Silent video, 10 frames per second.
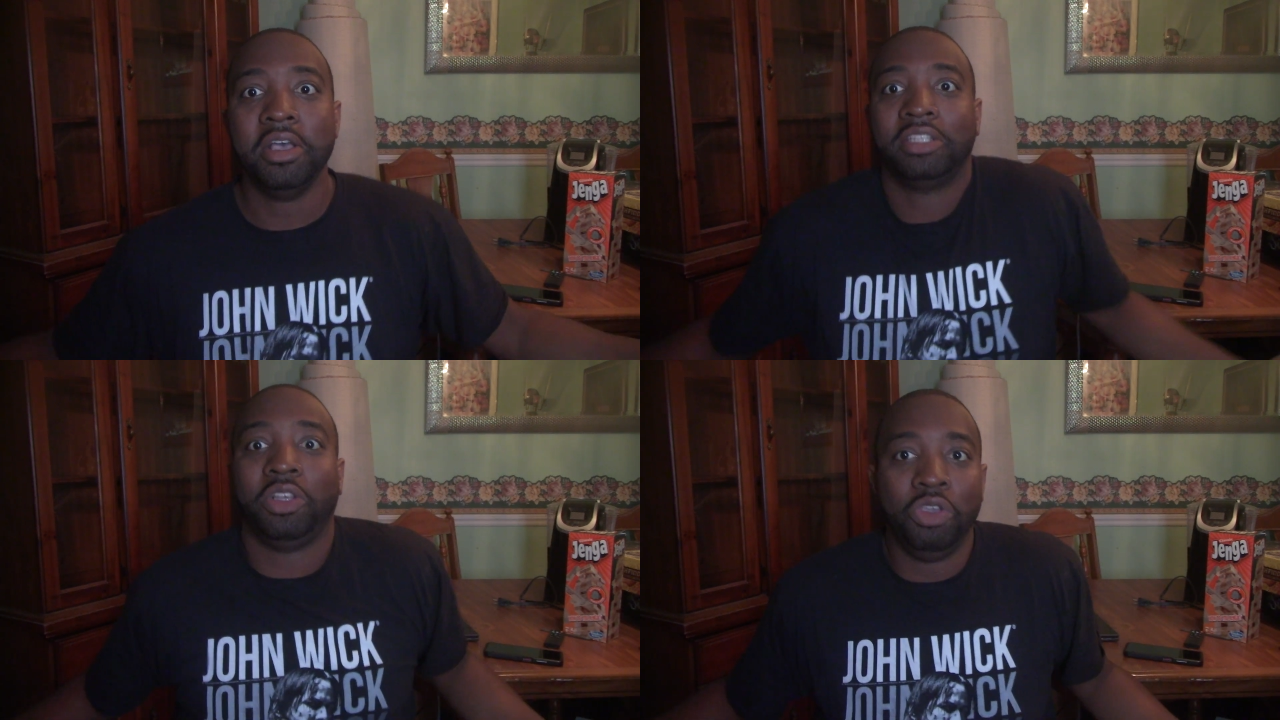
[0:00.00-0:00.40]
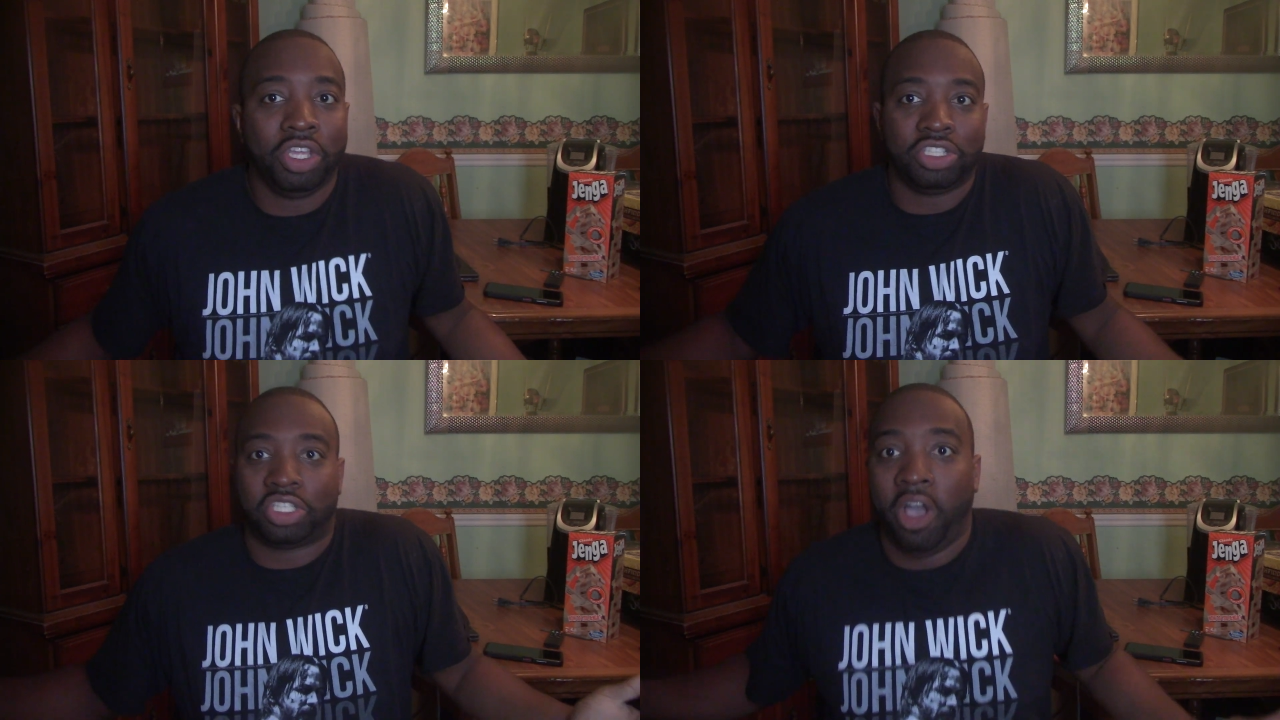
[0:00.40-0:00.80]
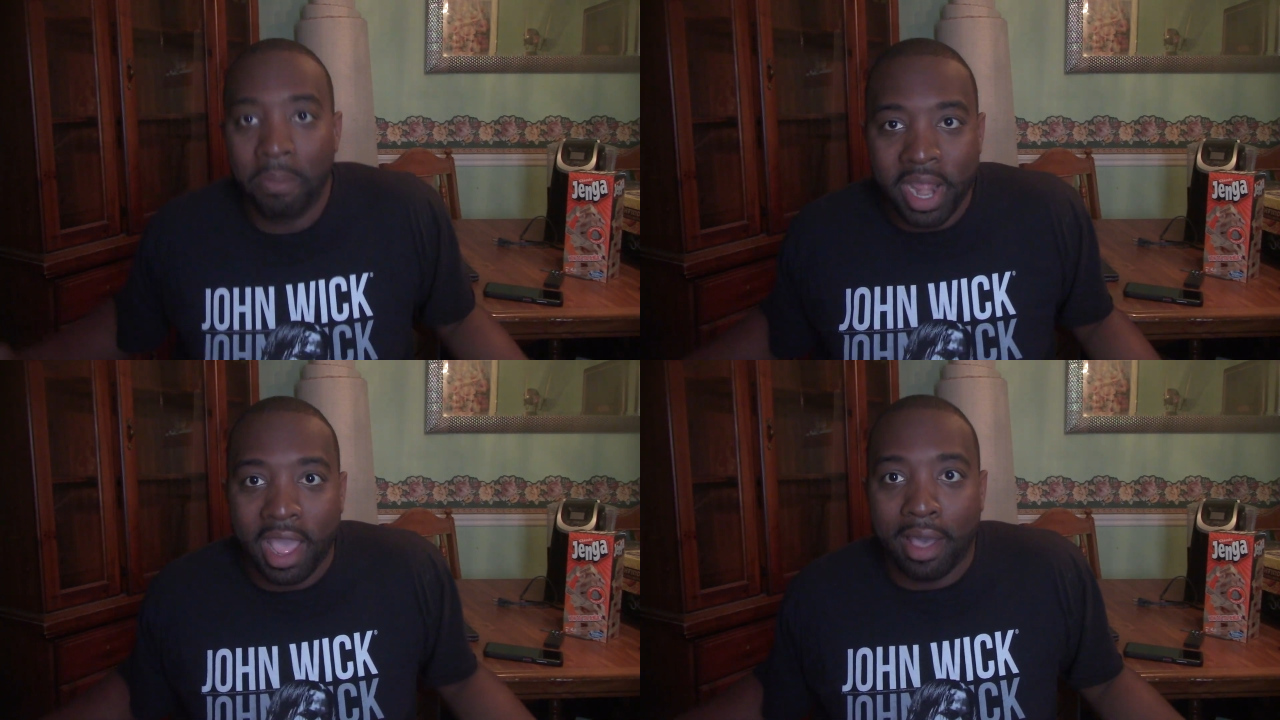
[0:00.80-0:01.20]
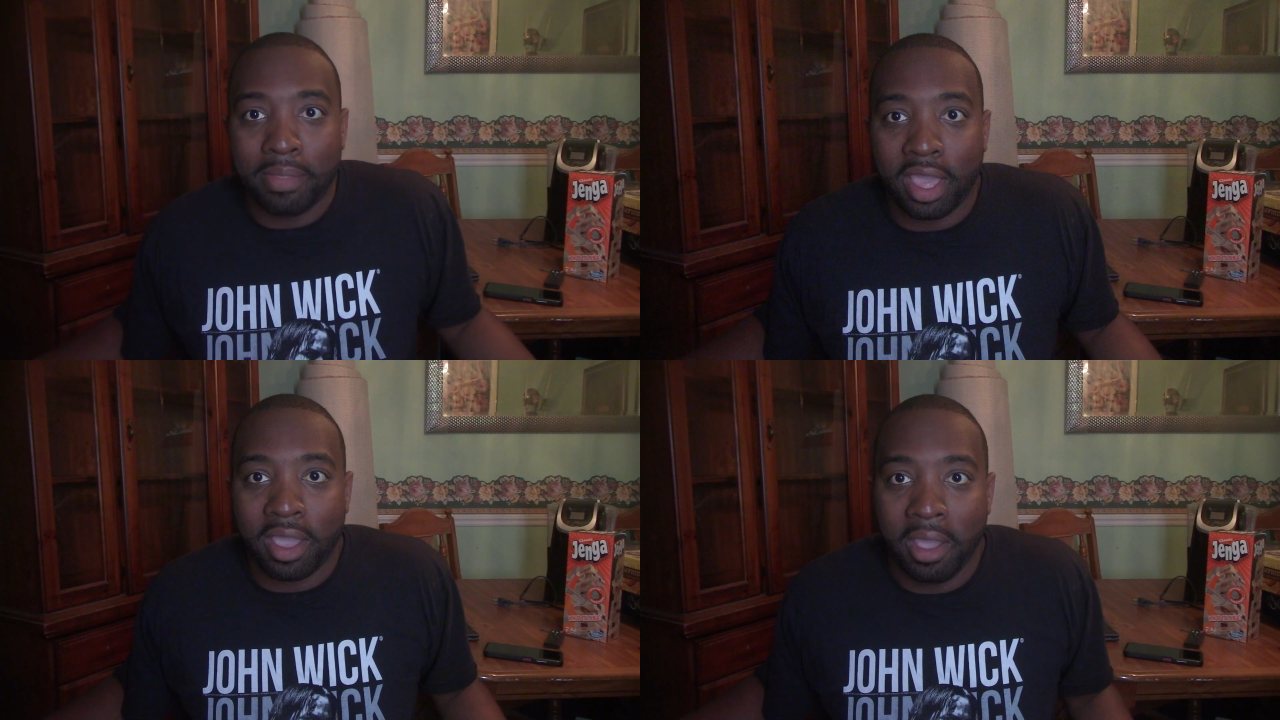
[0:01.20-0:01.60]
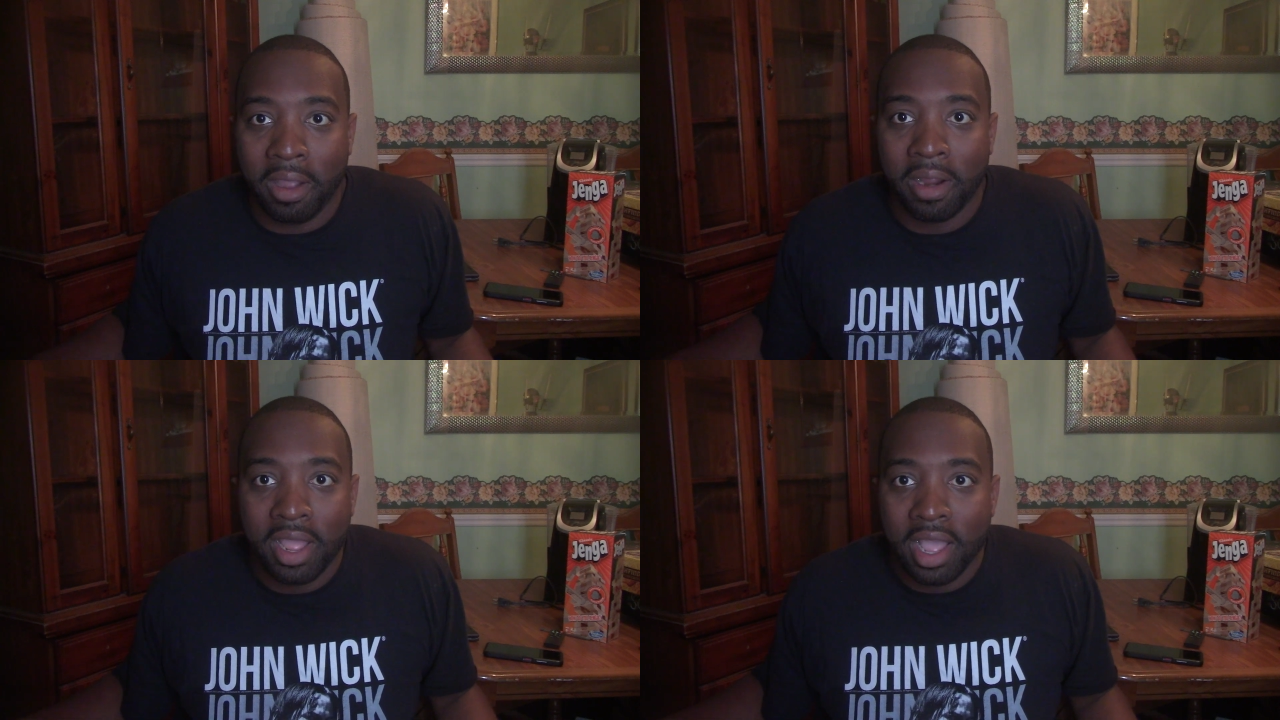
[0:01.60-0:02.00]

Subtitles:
so you could just come down there,